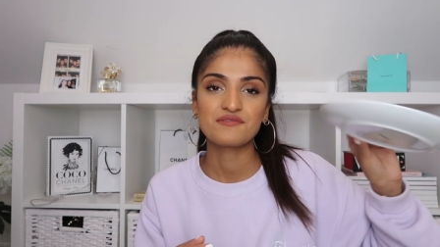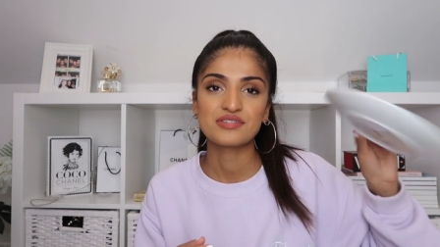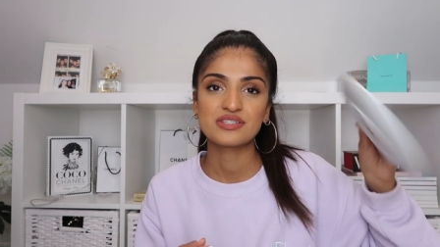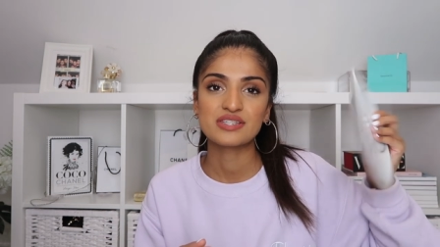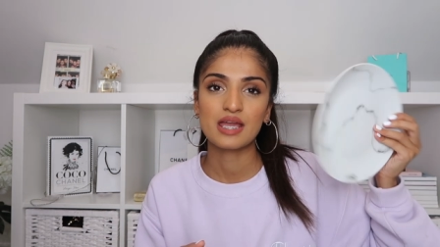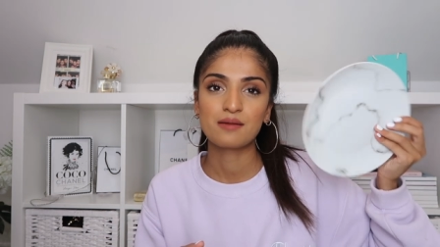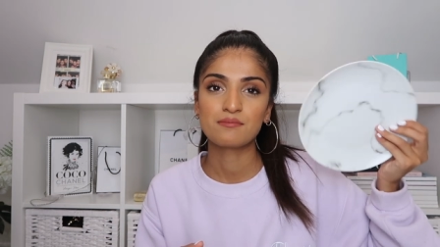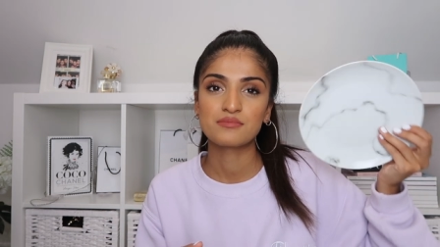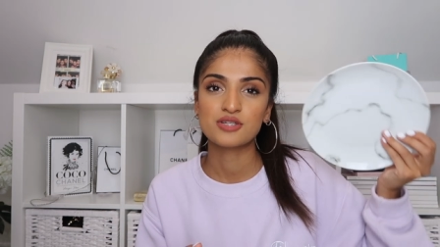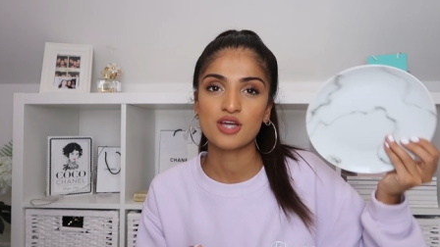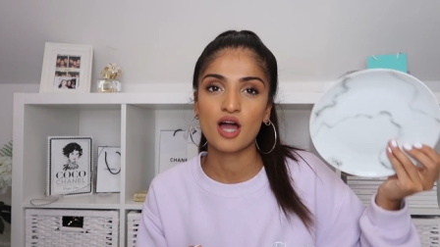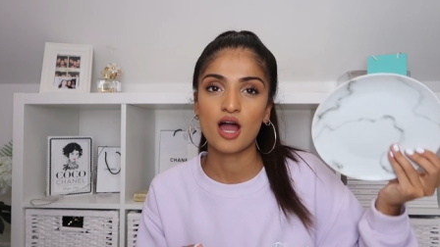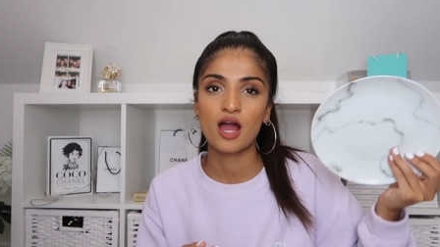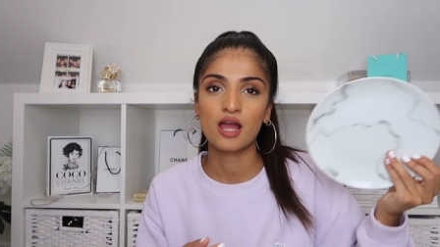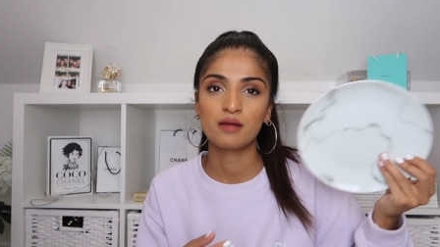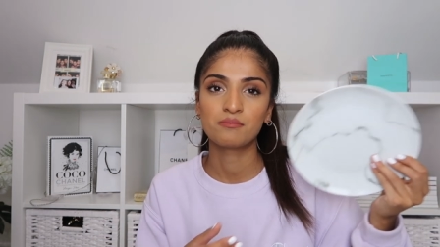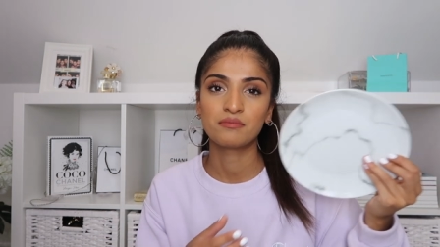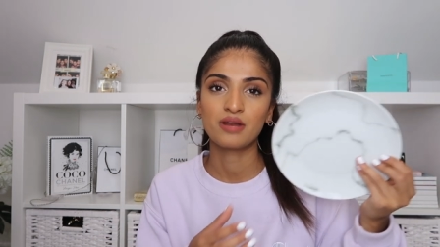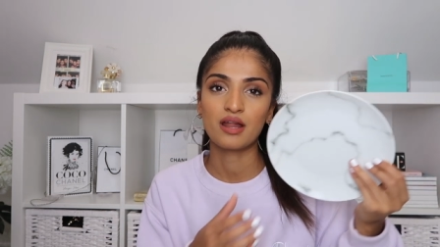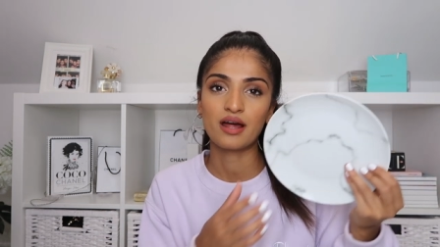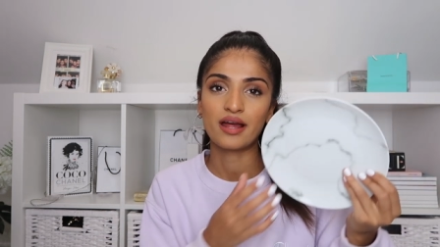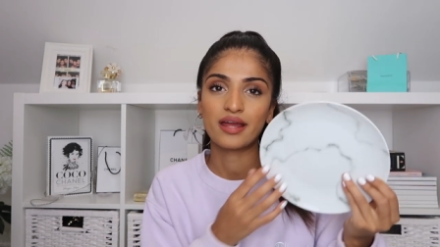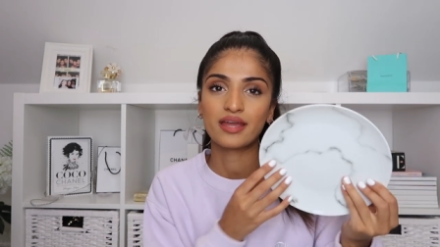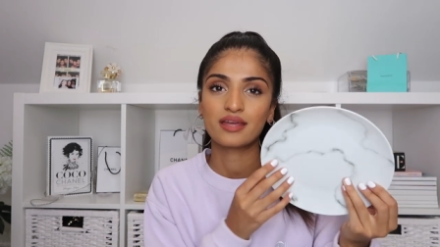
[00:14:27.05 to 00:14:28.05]
the same
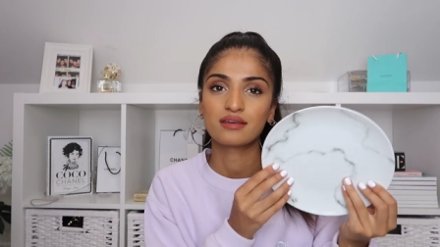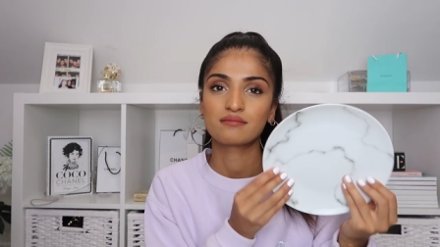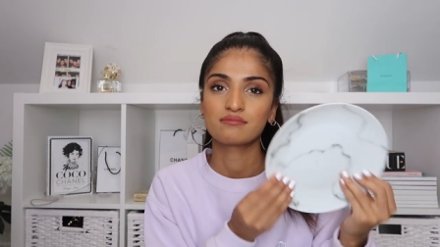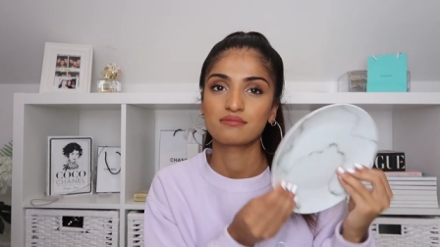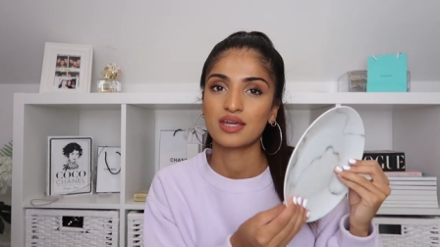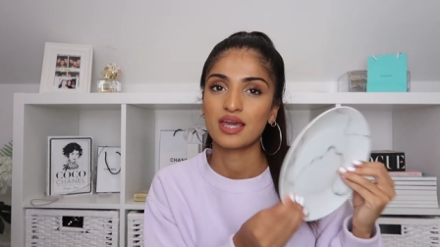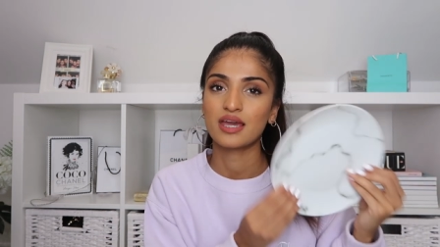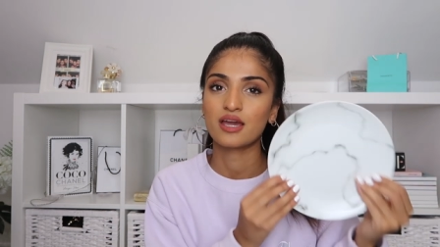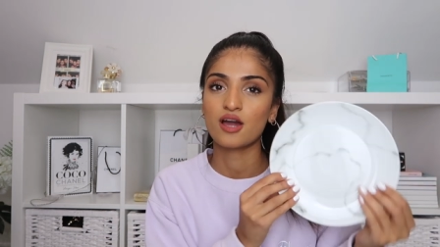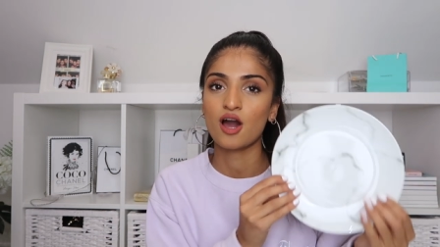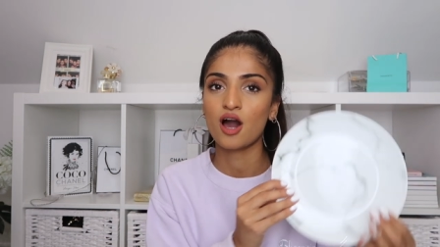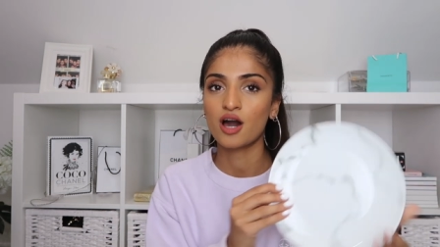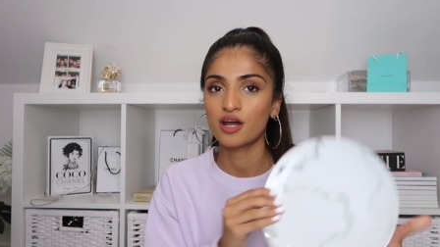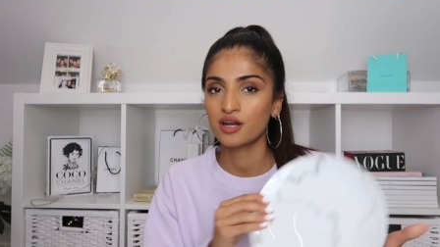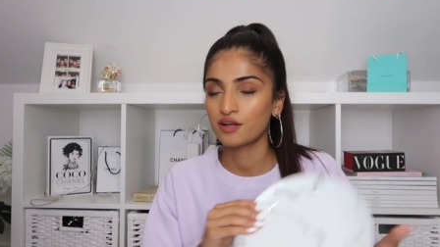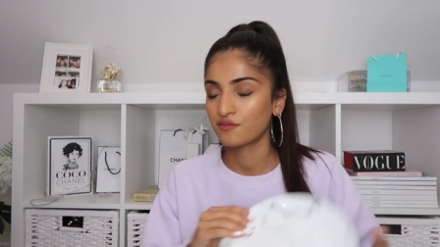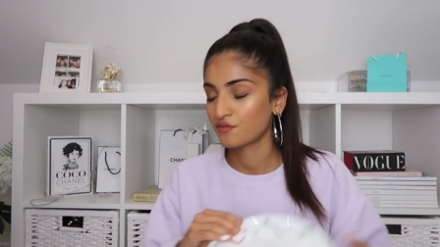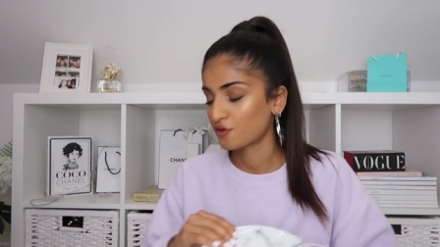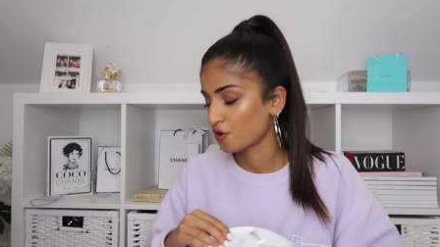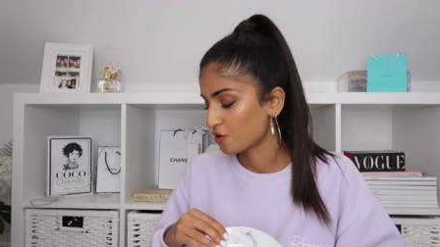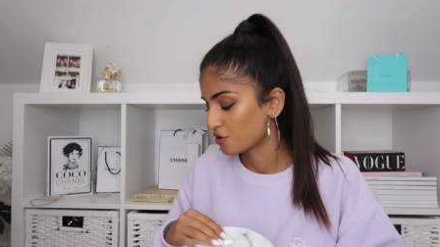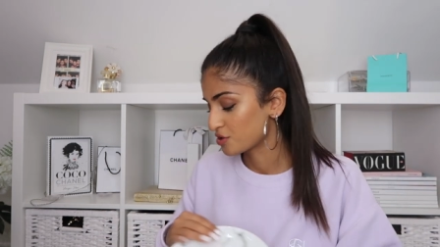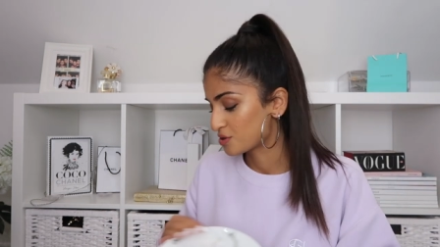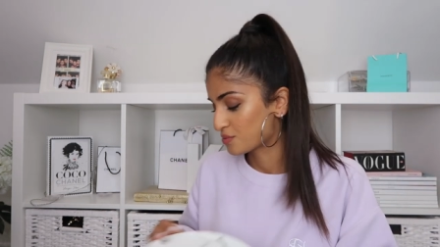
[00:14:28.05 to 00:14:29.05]
time, like, it kind
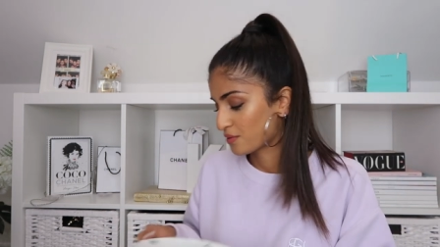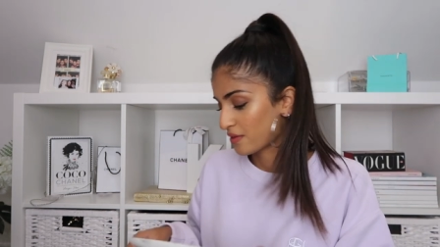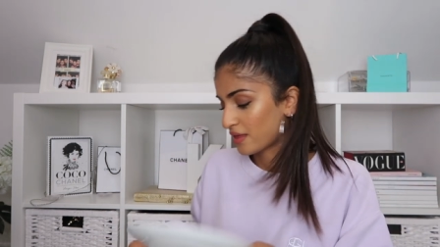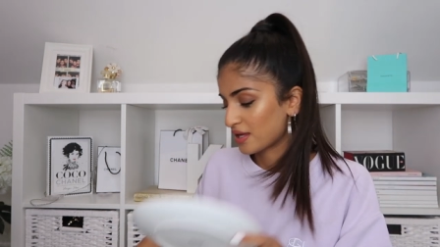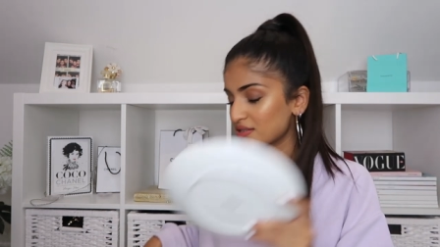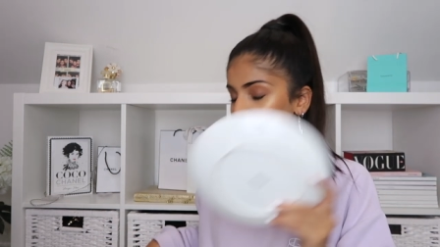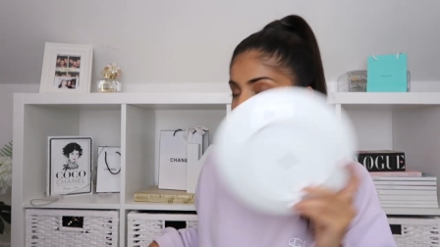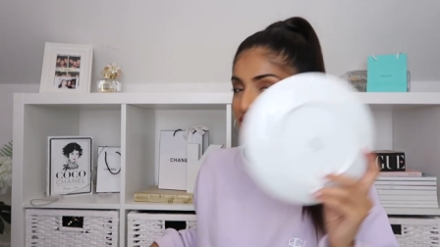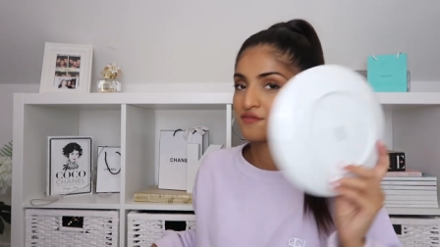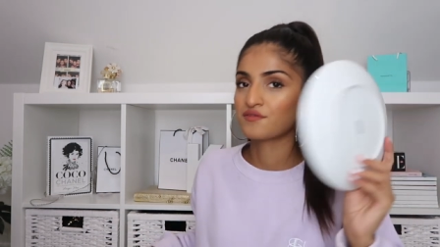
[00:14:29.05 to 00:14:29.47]
of goes with it.